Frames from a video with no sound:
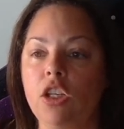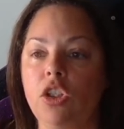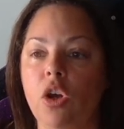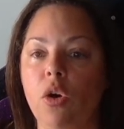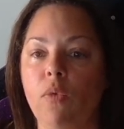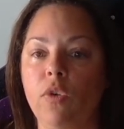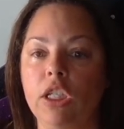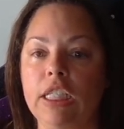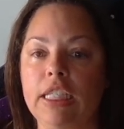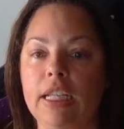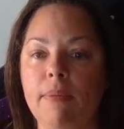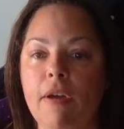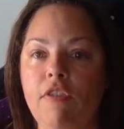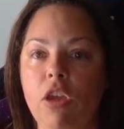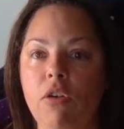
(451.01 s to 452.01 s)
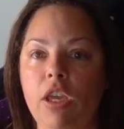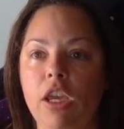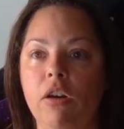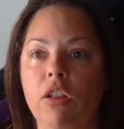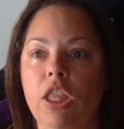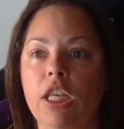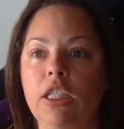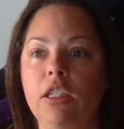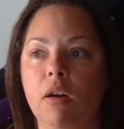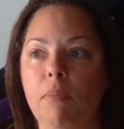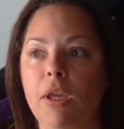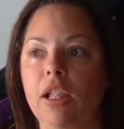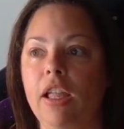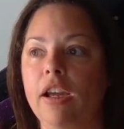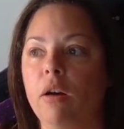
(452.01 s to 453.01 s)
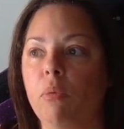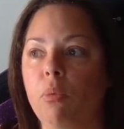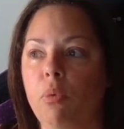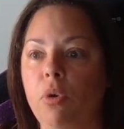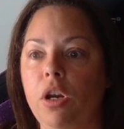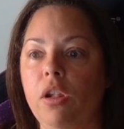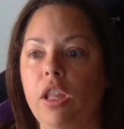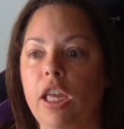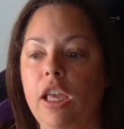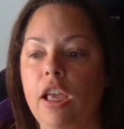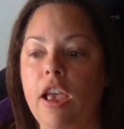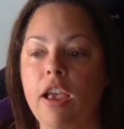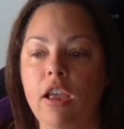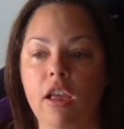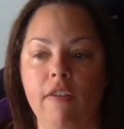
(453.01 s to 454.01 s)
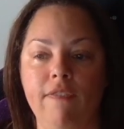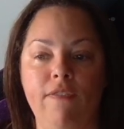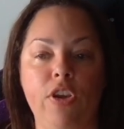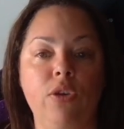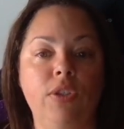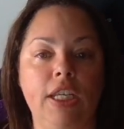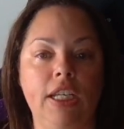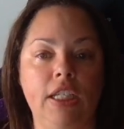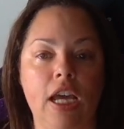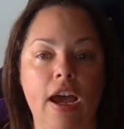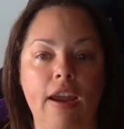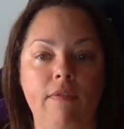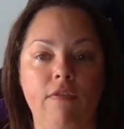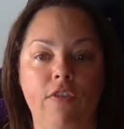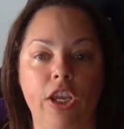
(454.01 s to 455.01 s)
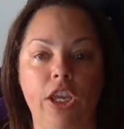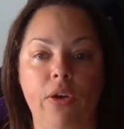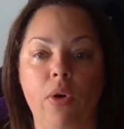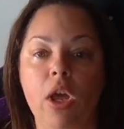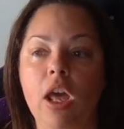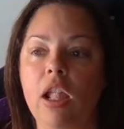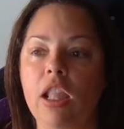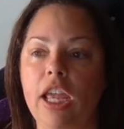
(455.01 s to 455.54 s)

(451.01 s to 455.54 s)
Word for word: So for some of you here, this could be like a really confusing time for you.